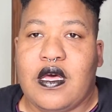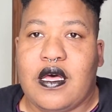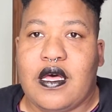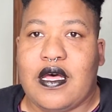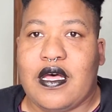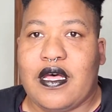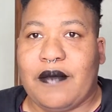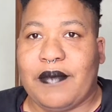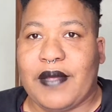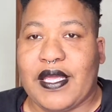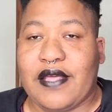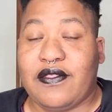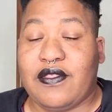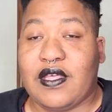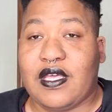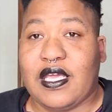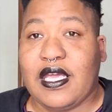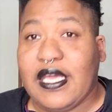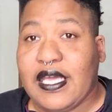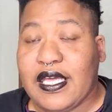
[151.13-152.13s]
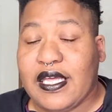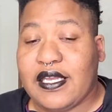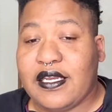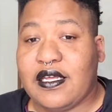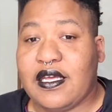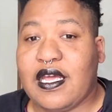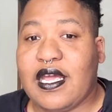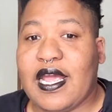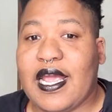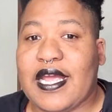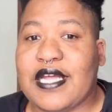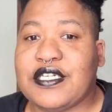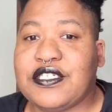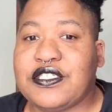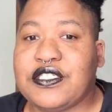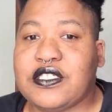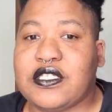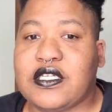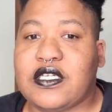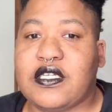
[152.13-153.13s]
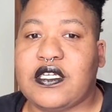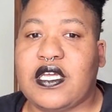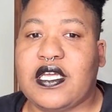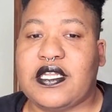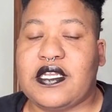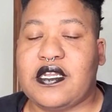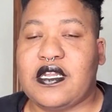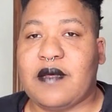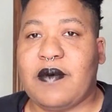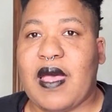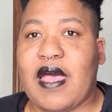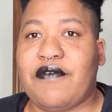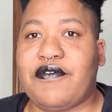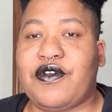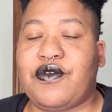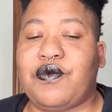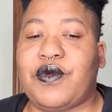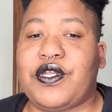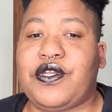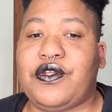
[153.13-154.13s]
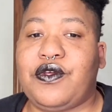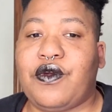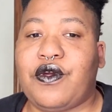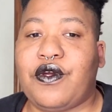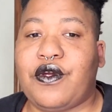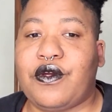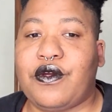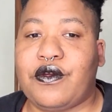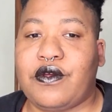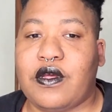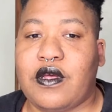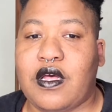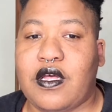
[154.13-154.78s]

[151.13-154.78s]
In the end, Angela ended up having to